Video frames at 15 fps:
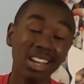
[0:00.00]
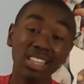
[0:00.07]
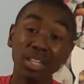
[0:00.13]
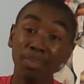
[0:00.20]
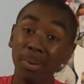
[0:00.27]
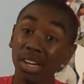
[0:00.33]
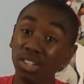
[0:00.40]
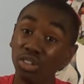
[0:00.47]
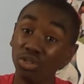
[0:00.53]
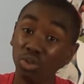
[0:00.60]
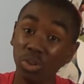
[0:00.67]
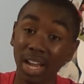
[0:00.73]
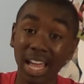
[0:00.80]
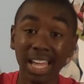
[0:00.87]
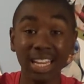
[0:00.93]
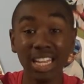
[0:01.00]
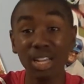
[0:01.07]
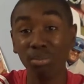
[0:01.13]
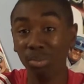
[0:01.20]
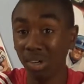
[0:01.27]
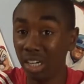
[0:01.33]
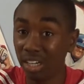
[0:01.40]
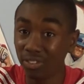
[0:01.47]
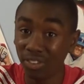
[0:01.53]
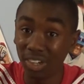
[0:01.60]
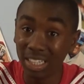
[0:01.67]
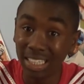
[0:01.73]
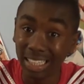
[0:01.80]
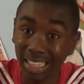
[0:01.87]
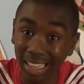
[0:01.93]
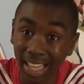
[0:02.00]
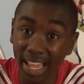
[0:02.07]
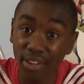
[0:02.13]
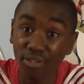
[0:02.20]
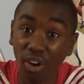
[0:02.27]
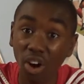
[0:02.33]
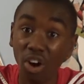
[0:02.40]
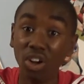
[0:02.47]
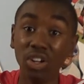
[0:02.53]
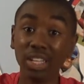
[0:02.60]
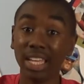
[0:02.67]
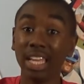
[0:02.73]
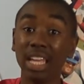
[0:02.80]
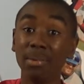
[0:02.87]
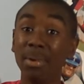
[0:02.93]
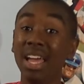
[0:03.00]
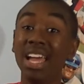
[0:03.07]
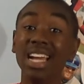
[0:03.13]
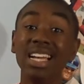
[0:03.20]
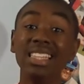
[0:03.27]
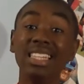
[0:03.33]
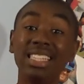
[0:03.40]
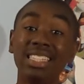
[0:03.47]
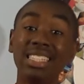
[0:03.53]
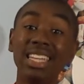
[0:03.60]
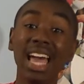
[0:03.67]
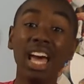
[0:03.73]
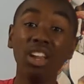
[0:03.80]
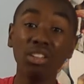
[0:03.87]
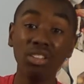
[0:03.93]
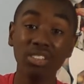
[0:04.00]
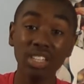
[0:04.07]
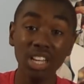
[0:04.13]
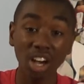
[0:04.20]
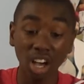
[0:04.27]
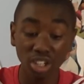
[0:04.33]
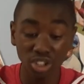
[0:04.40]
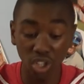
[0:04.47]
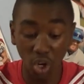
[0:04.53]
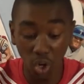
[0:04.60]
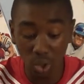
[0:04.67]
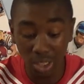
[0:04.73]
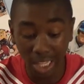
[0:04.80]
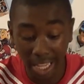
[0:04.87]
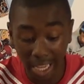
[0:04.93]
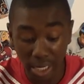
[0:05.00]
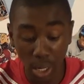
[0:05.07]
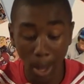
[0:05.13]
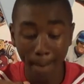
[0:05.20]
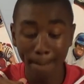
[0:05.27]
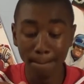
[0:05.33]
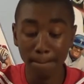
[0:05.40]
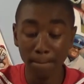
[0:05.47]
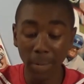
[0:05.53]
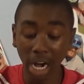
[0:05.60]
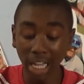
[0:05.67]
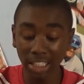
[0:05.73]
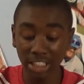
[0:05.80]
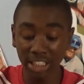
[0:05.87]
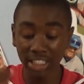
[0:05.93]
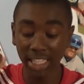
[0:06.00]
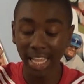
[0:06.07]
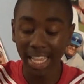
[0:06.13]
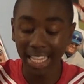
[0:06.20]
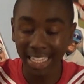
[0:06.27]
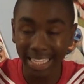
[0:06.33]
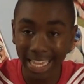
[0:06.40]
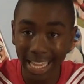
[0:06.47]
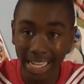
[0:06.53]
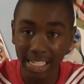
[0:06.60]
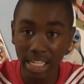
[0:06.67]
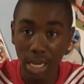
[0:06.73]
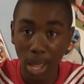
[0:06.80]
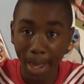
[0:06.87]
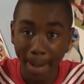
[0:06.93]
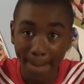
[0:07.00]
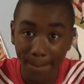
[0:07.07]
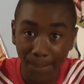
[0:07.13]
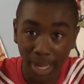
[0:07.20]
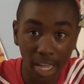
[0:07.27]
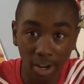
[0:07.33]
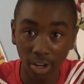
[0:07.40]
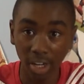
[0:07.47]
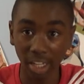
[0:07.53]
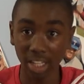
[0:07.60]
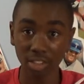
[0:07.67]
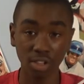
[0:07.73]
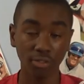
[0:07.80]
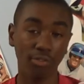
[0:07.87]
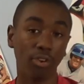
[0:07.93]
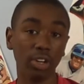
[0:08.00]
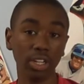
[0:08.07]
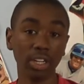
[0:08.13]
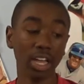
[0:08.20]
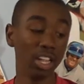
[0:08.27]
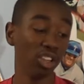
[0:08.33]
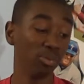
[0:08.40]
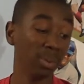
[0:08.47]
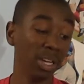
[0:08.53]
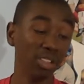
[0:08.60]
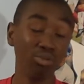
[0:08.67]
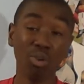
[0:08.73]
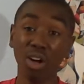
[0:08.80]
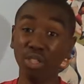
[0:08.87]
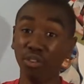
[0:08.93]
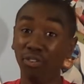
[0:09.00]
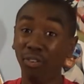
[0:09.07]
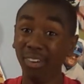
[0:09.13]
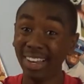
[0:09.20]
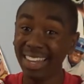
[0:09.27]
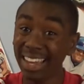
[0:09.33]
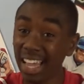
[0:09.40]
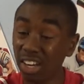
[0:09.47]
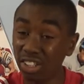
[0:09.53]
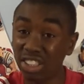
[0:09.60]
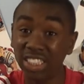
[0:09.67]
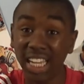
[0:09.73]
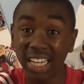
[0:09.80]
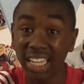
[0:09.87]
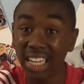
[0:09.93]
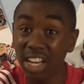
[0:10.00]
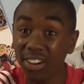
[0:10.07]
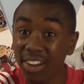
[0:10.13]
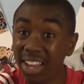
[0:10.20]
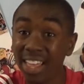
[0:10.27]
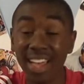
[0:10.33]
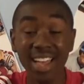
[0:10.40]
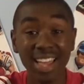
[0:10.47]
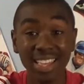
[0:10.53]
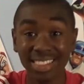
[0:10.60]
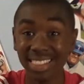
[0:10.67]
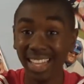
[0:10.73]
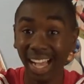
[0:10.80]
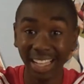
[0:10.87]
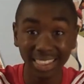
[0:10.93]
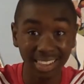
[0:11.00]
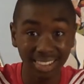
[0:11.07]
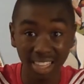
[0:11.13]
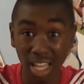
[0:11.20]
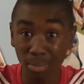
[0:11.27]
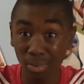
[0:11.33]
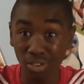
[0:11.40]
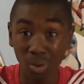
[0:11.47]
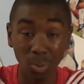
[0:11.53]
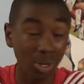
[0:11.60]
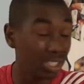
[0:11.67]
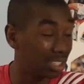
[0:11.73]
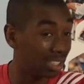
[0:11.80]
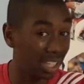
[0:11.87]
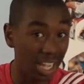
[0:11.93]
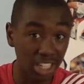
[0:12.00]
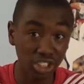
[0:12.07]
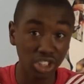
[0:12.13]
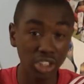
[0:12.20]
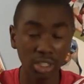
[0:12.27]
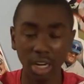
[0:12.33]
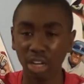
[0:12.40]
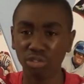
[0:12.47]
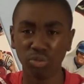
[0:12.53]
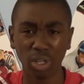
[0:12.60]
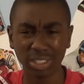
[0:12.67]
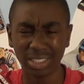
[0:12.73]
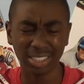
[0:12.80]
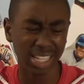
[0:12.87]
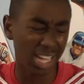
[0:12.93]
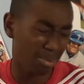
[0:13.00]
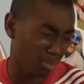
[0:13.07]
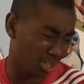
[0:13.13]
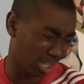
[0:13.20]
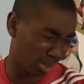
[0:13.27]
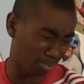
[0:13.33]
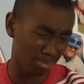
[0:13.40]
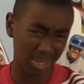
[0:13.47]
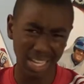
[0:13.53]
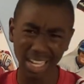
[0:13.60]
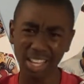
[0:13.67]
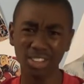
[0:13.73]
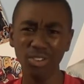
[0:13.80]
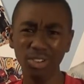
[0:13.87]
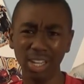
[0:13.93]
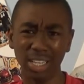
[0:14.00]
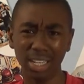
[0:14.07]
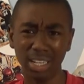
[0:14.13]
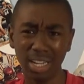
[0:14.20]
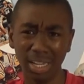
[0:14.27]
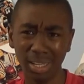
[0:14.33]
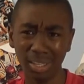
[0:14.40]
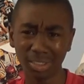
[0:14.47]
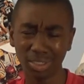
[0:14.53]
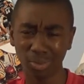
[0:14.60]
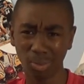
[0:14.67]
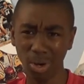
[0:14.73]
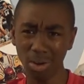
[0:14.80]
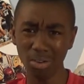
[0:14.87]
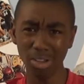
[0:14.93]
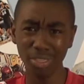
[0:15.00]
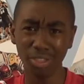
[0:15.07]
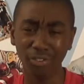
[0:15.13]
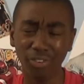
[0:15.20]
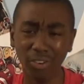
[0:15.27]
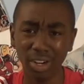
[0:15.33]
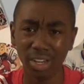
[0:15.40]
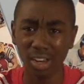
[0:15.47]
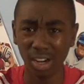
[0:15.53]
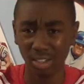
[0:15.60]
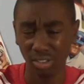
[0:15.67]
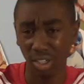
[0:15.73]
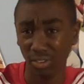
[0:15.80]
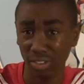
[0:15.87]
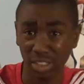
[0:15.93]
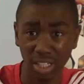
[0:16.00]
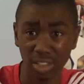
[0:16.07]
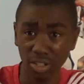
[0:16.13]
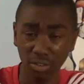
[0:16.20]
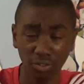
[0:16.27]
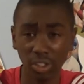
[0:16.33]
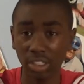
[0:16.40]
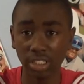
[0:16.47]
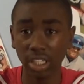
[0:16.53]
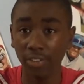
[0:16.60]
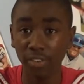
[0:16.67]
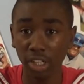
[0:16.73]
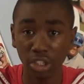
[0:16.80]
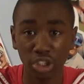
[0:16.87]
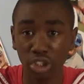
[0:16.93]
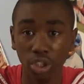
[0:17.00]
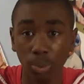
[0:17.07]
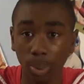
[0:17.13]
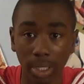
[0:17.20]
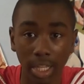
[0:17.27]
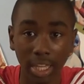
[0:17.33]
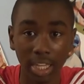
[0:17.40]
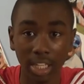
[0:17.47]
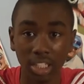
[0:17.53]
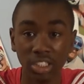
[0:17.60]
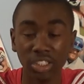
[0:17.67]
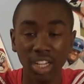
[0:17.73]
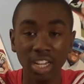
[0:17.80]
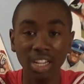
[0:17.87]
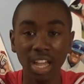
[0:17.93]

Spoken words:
And the Panthers had him running for his life all game. And the Seattle Seahawks O-line must get better against the 49ers. Because while the 49ers secondary is not the same as it was last year, I was watching the game like, man, you can throw on the 49ers all of a sudden. Their front seven is still ridiculous.